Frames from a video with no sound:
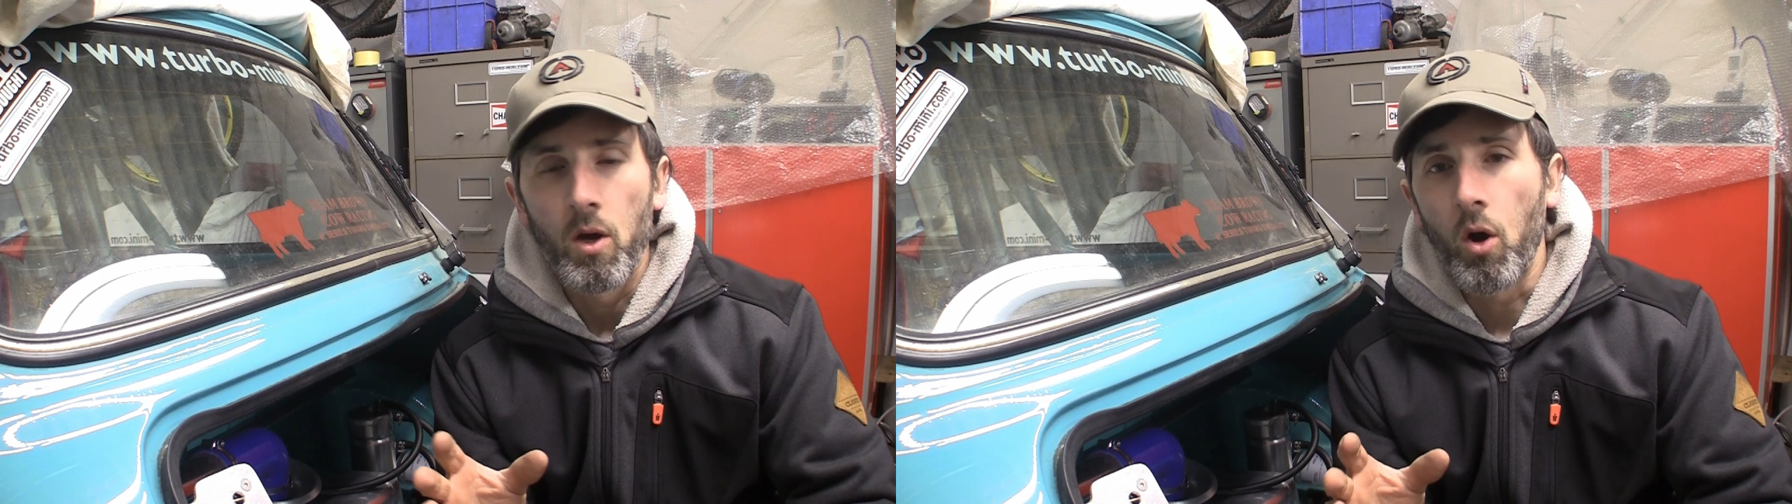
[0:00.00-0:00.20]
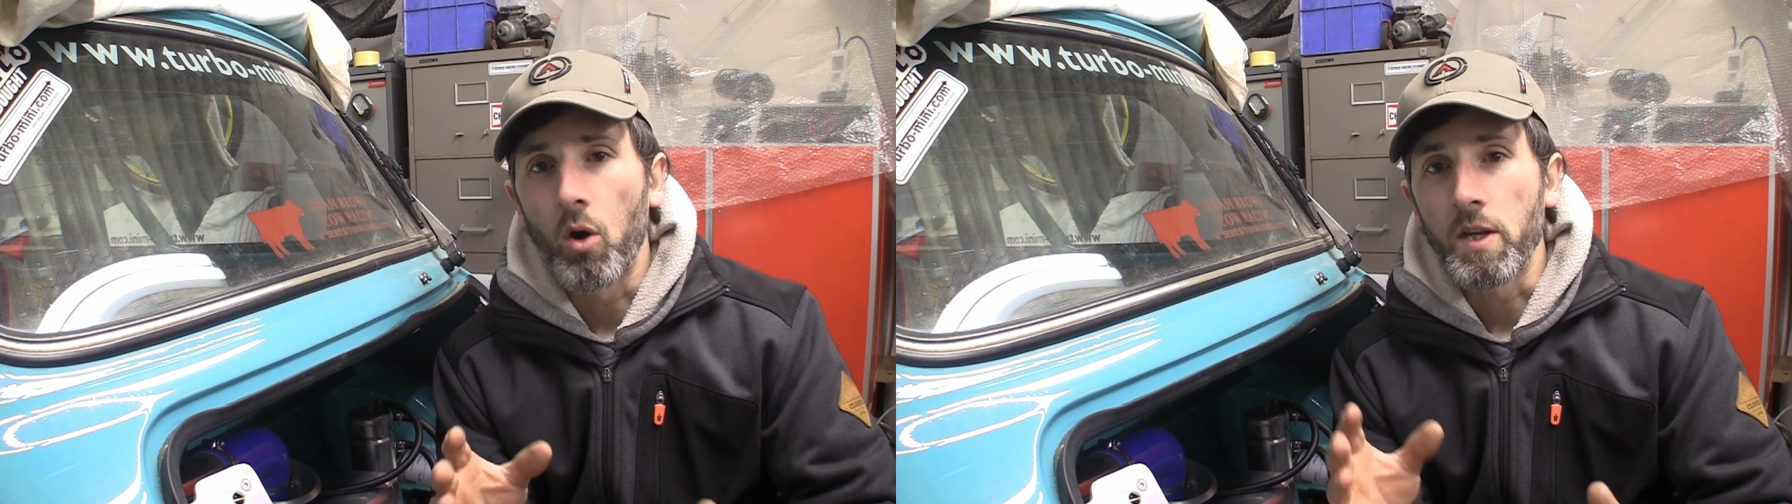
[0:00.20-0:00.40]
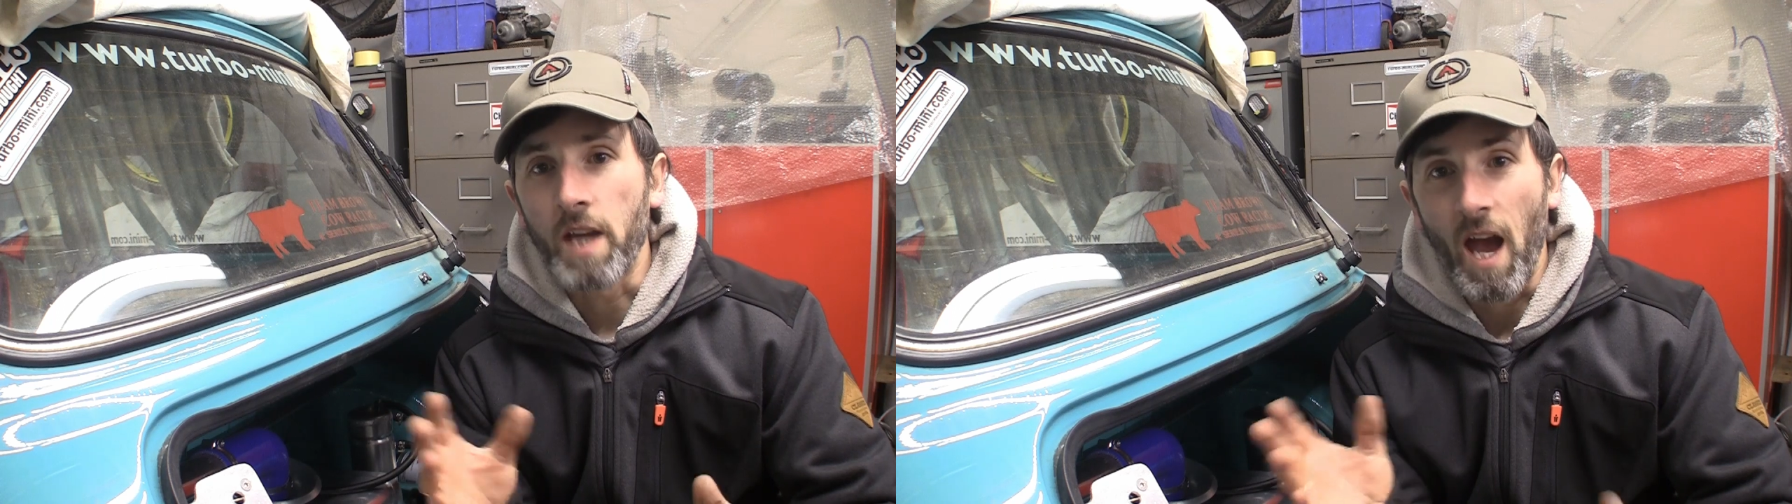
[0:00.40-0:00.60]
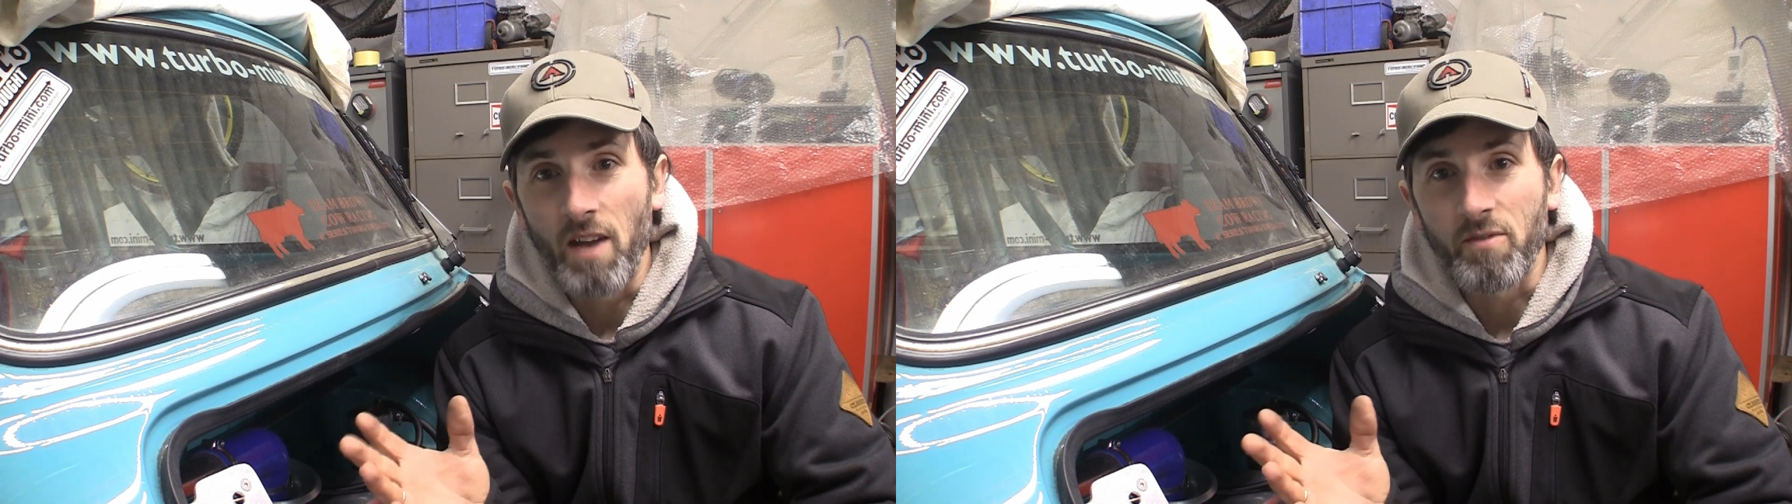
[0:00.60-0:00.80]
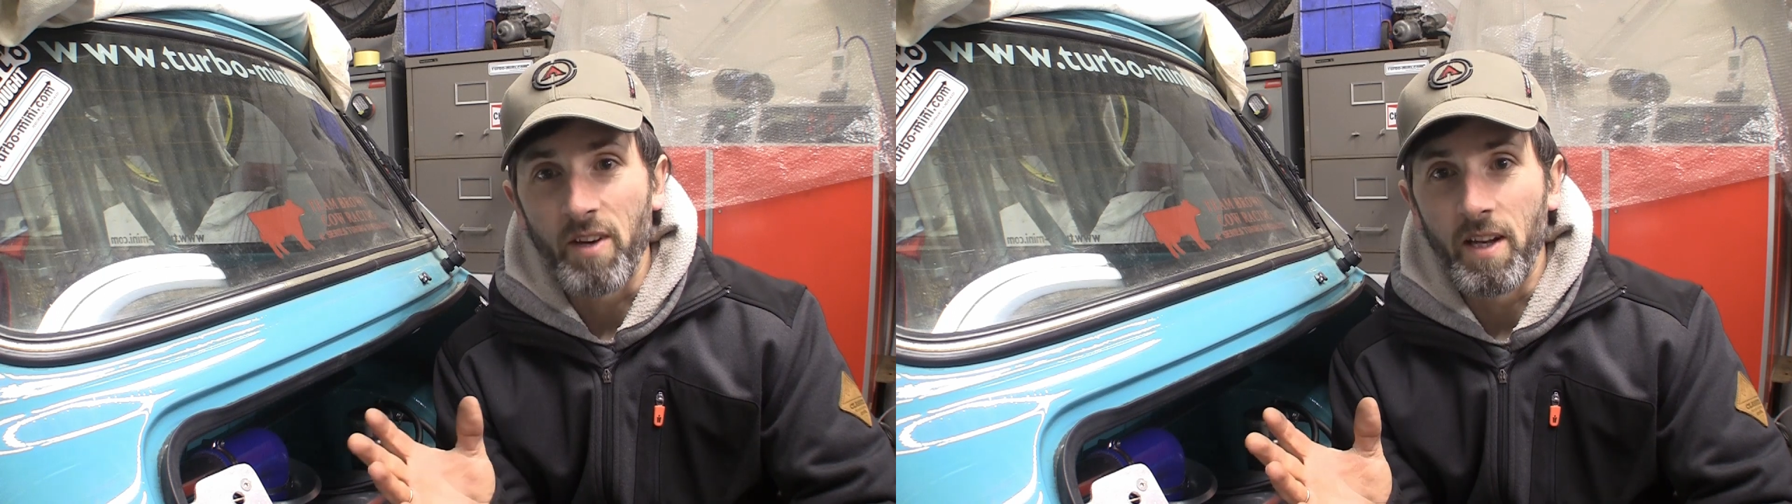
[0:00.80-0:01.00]
or you
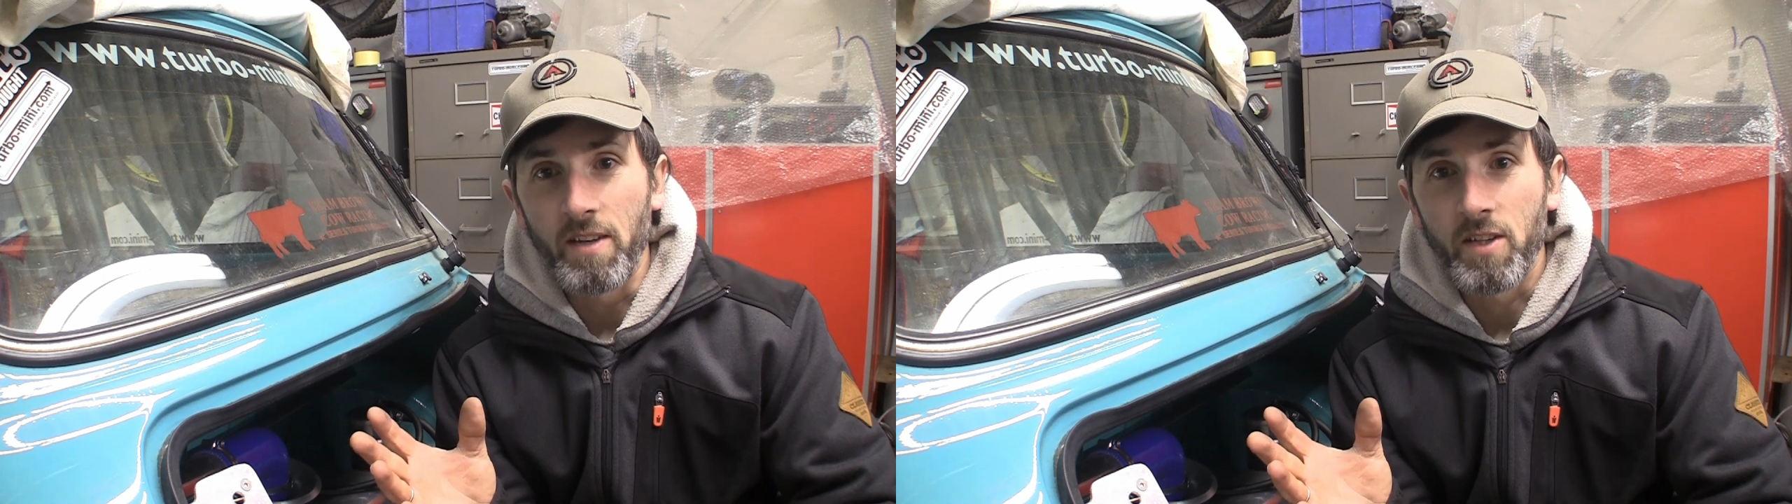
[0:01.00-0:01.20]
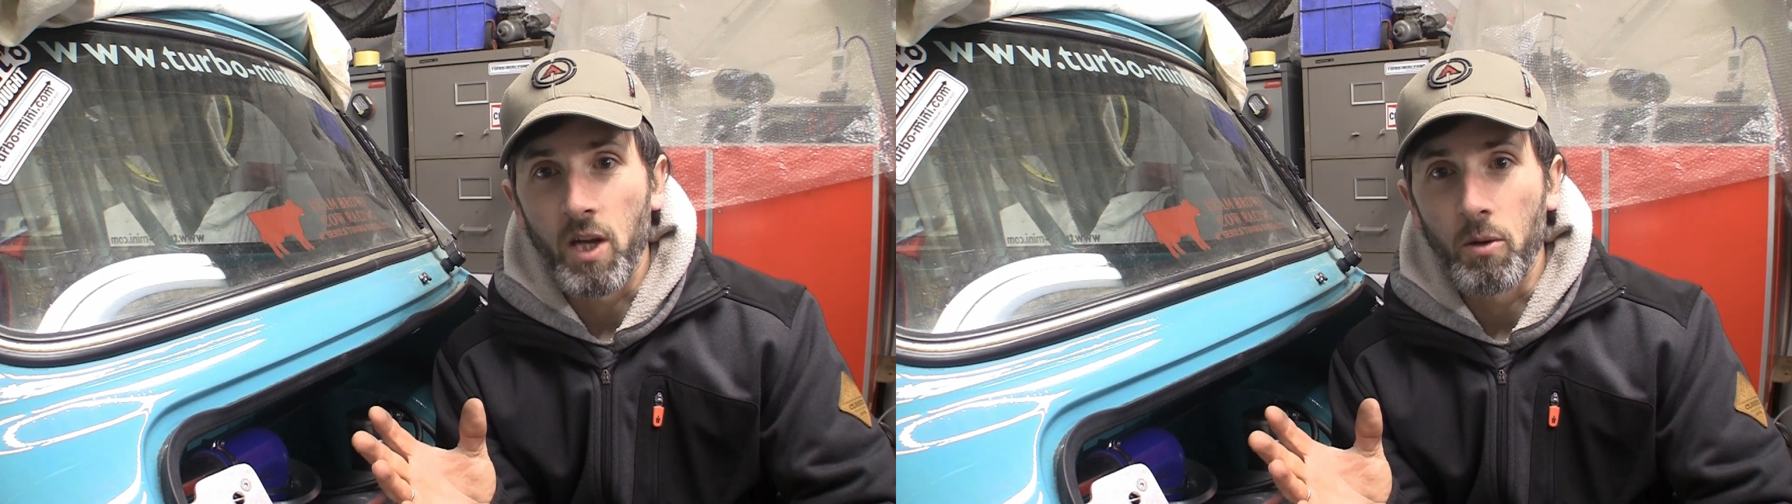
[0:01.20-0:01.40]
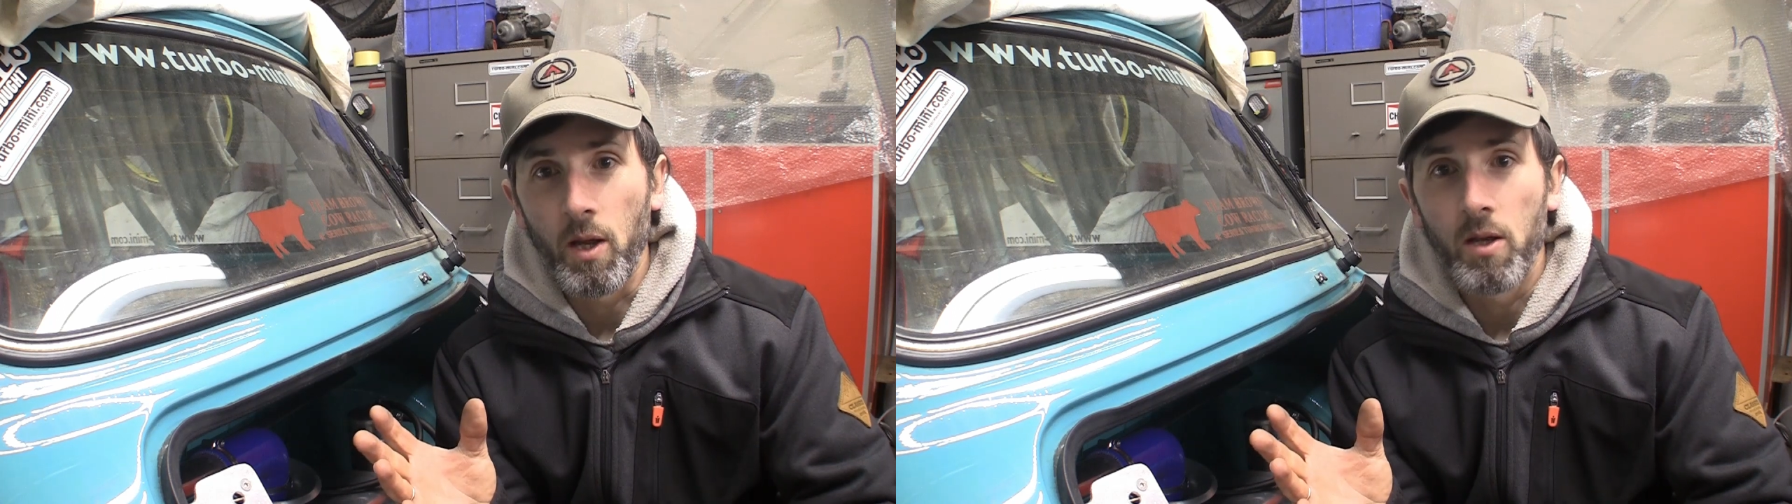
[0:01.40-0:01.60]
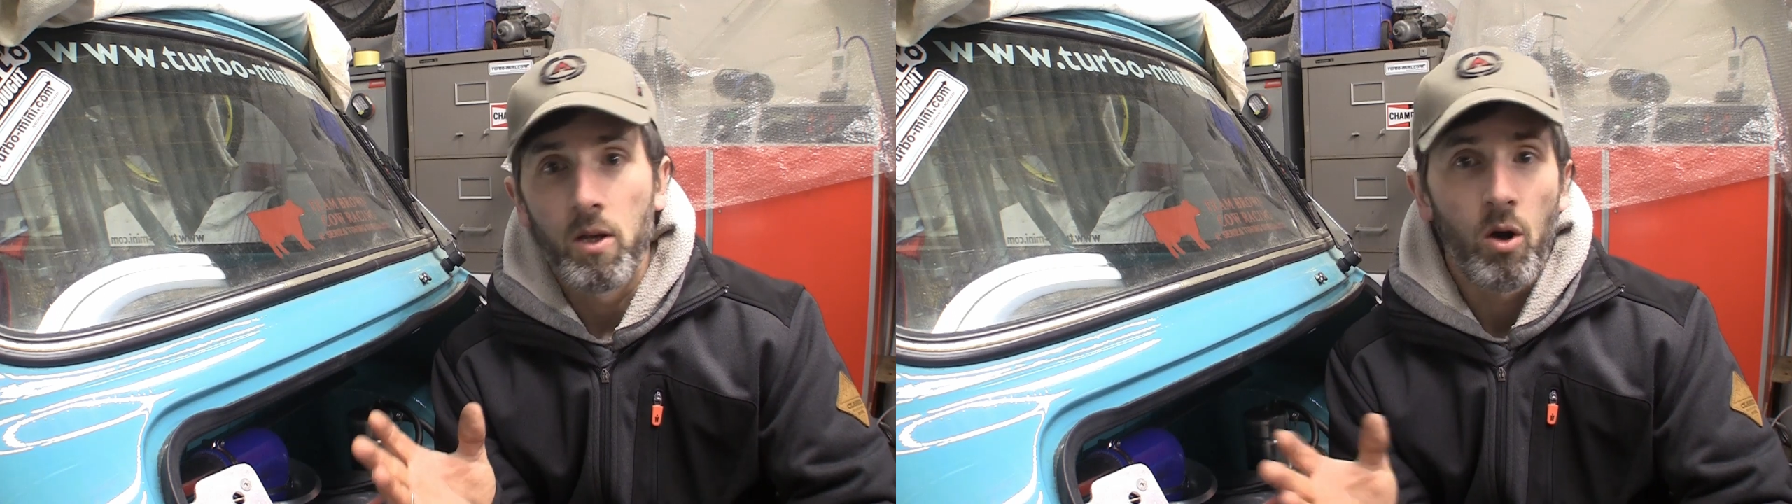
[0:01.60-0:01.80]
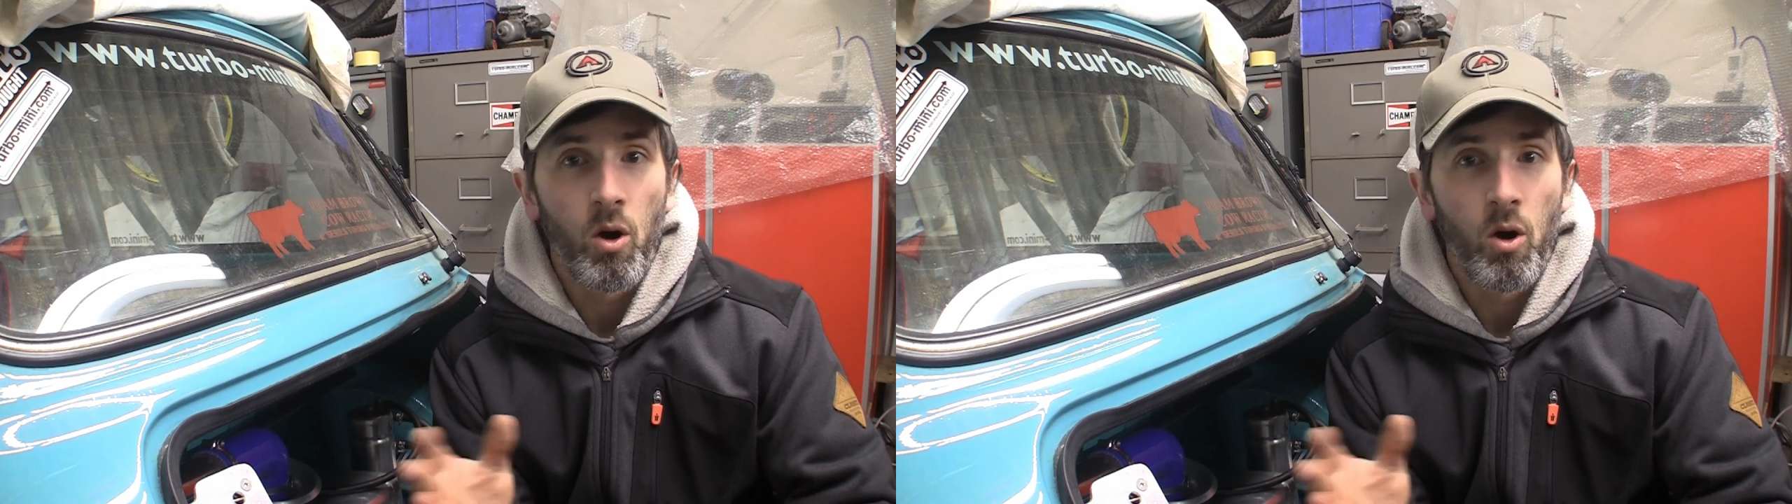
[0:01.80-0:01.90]
can't fit an intercooler,